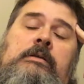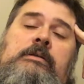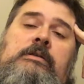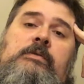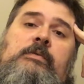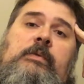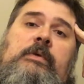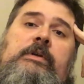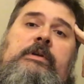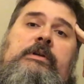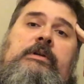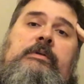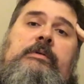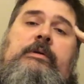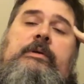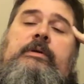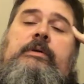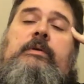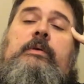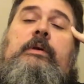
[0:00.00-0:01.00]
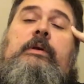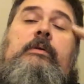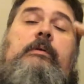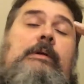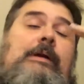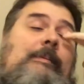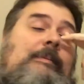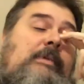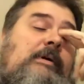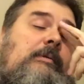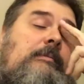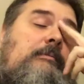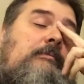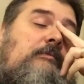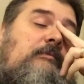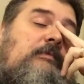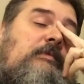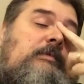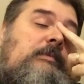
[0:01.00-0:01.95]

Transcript: Just wanted to do a quick wrap up